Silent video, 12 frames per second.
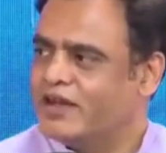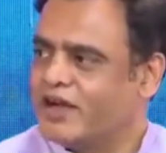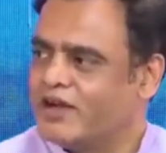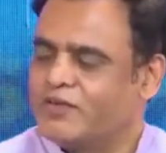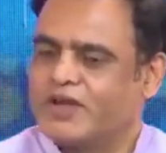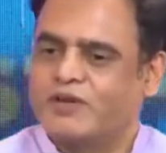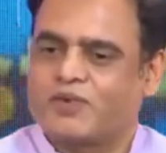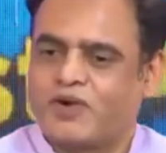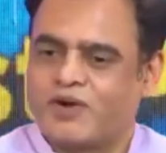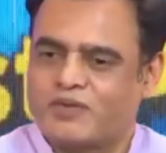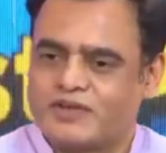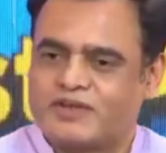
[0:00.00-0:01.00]
and very
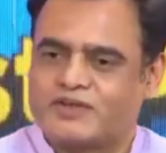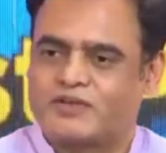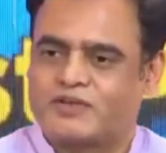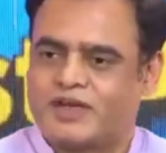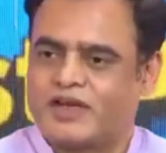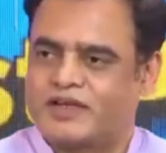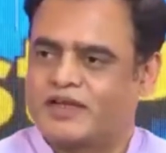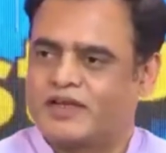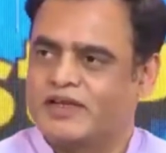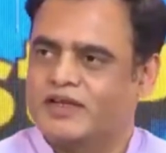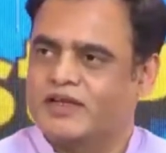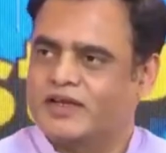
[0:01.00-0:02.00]
promising
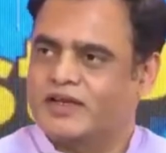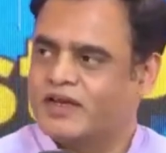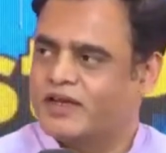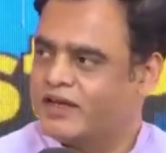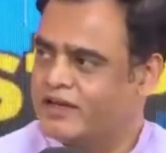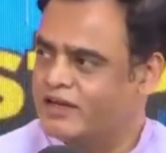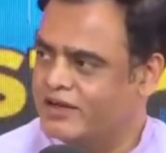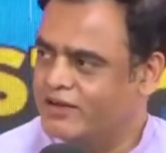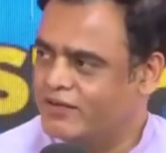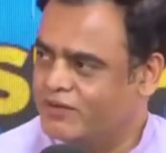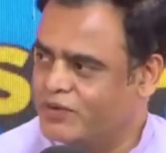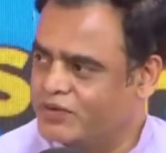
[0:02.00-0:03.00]
society and
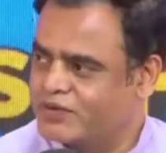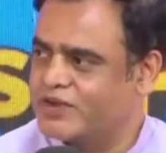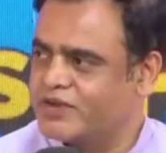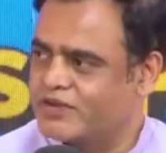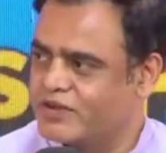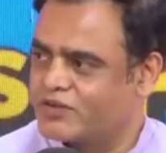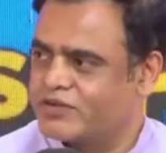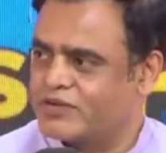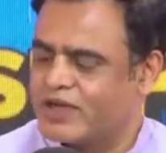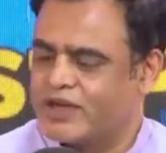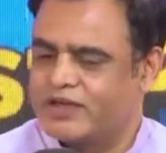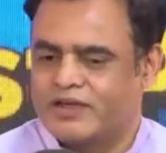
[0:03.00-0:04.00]
futuristic
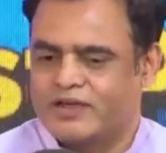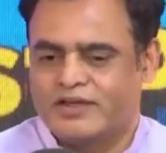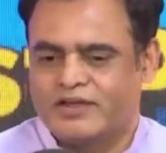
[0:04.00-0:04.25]
society.